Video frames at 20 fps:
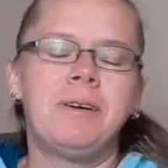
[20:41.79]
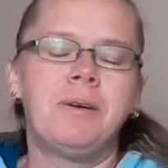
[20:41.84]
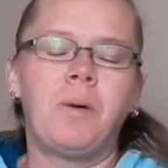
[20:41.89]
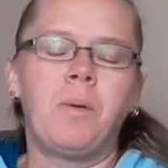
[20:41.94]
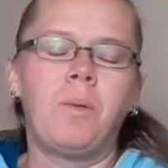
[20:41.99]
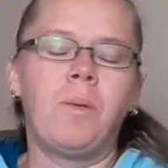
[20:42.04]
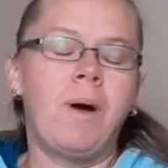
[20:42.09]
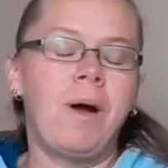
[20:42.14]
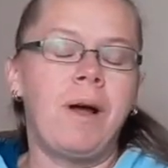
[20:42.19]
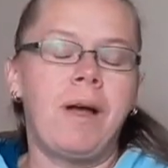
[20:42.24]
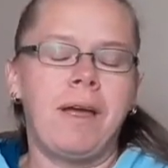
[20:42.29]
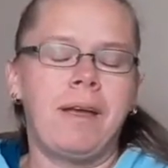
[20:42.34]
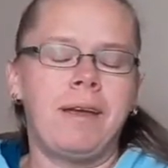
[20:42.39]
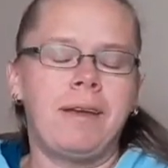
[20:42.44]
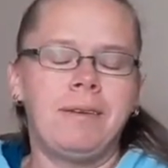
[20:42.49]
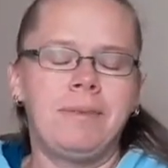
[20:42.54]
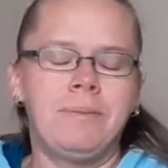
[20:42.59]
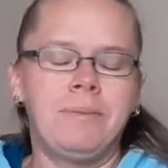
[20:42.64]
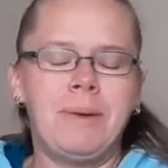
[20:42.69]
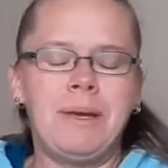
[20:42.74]
why
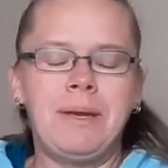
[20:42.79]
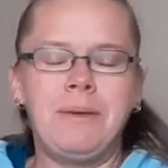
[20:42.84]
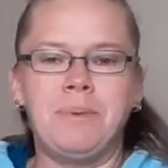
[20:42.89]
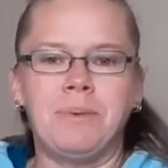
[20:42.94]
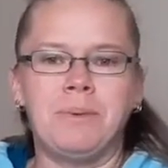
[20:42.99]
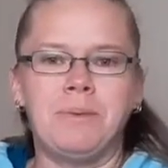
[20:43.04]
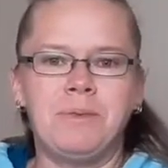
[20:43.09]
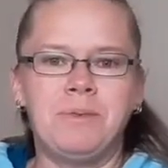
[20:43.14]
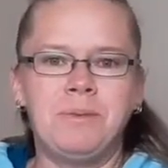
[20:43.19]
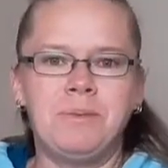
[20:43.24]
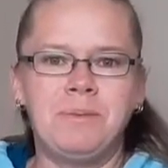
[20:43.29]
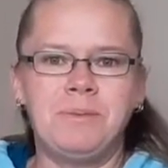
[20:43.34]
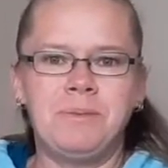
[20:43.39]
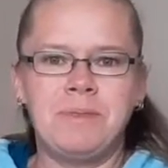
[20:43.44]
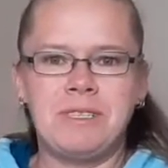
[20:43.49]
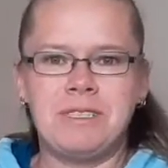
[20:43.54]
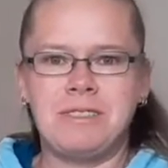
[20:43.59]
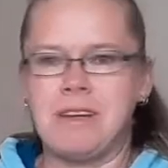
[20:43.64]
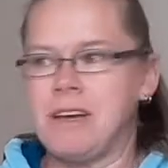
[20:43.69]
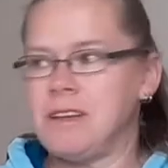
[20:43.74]
people
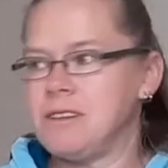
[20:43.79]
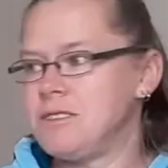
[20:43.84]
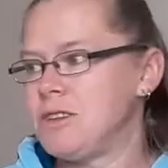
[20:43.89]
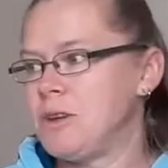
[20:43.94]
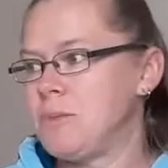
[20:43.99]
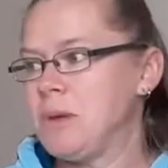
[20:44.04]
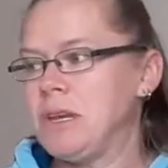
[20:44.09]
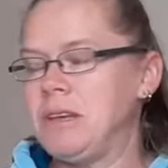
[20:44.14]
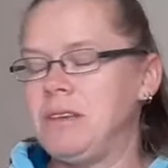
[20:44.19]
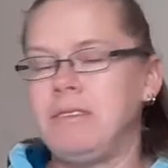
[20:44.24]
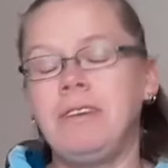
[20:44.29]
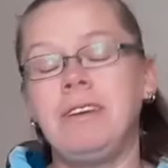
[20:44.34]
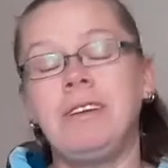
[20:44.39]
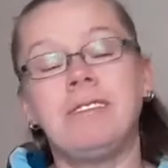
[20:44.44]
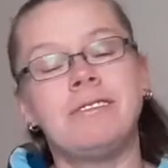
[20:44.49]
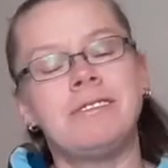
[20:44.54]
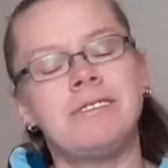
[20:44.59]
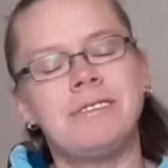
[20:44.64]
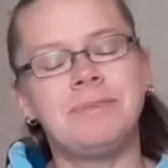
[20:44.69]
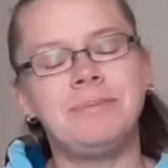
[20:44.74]
start so many
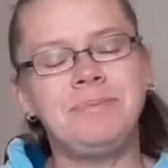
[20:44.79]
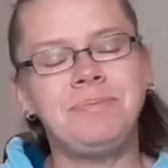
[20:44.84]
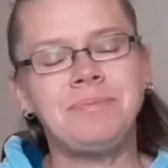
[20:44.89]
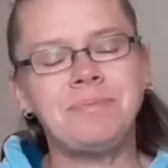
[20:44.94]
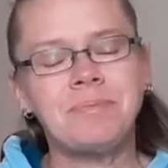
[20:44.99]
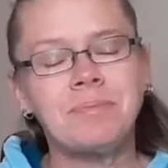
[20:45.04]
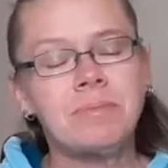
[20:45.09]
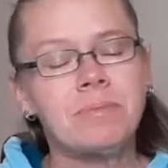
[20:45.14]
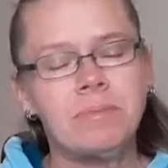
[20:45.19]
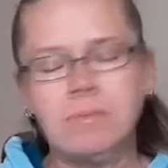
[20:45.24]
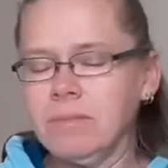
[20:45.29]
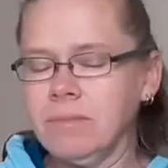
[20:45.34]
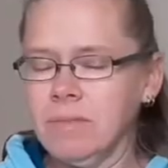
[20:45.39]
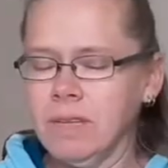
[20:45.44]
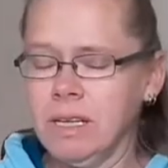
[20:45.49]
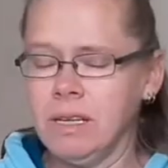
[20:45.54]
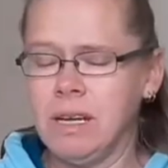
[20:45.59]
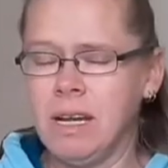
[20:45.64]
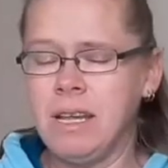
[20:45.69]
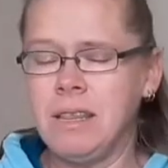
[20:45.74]
things
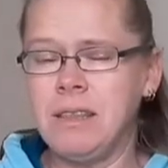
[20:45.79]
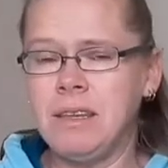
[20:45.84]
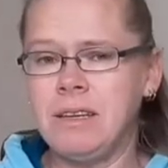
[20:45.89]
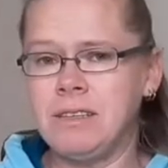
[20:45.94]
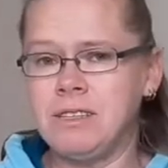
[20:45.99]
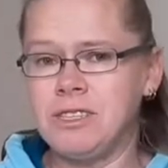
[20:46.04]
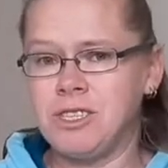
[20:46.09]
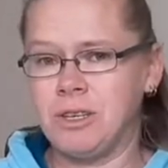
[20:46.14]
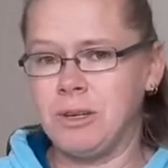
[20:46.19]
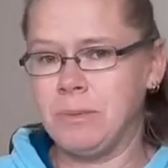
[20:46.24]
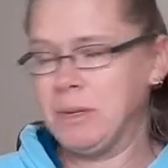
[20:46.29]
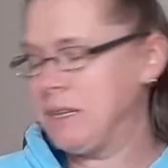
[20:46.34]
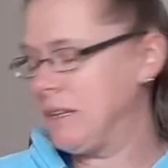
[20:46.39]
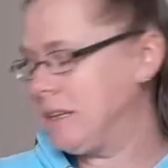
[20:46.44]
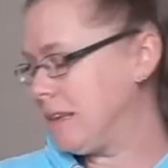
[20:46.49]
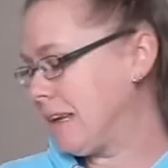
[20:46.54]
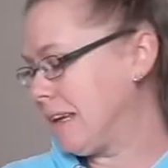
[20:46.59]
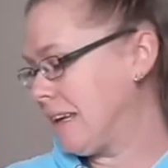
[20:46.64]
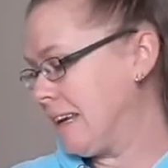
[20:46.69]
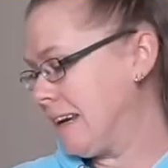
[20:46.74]
and the enjoyment
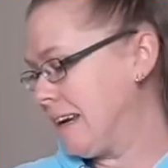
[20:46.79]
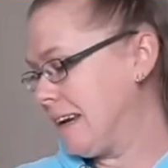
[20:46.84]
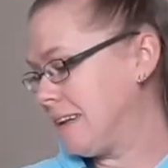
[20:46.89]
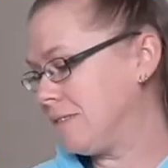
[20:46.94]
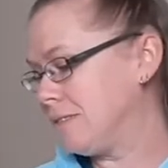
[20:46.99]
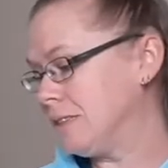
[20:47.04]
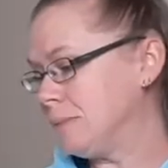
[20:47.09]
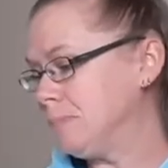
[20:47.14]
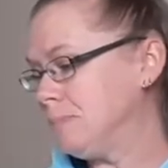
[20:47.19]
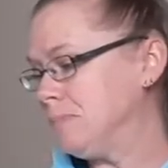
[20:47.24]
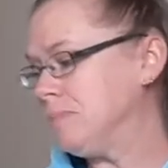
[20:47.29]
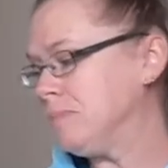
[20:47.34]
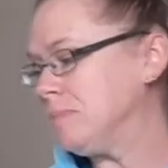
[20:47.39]
that they get out of it.